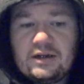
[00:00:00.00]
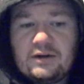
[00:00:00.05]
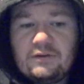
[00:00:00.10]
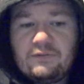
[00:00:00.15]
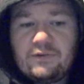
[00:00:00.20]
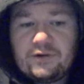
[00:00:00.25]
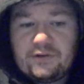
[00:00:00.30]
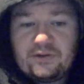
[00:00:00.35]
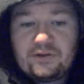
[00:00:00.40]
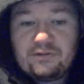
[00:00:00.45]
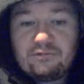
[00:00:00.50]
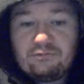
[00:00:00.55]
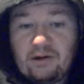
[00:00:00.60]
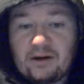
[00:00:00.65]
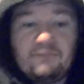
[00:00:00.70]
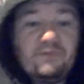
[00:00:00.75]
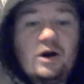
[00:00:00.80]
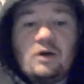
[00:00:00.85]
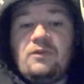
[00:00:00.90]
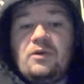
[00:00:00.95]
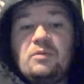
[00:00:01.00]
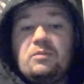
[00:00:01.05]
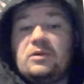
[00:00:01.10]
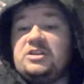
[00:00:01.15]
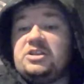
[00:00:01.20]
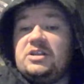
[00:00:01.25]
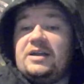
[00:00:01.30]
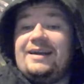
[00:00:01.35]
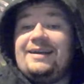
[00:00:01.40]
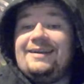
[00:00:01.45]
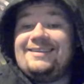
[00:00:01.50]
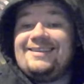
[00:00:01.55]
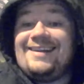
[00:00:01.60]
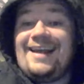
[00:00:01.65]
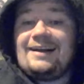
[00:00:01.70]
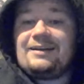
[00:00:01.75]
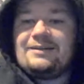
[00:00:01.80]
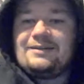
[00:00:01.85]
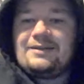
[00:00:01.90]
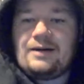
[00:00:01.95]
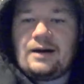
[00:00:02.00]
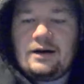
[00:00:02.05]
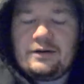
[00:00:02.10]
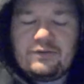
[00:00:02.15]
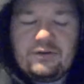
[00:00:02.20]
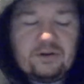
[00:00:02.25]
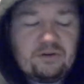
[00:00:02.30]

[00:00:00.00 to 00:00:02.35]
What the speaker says: versus Red Velvet, which is next, guys.